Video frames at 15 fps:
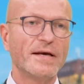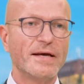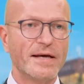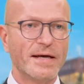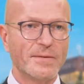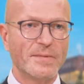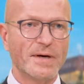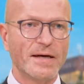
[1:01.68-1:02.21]

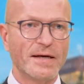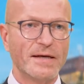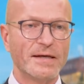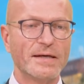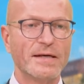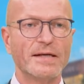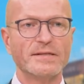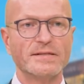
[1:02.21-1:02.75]
MI,
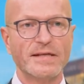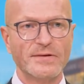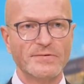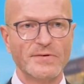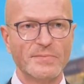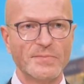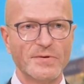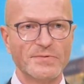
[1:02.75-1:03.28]
and stent
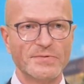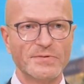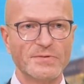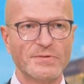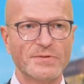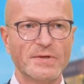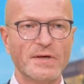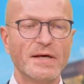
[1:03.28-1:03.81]

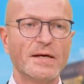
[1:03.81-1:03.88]
thrombosis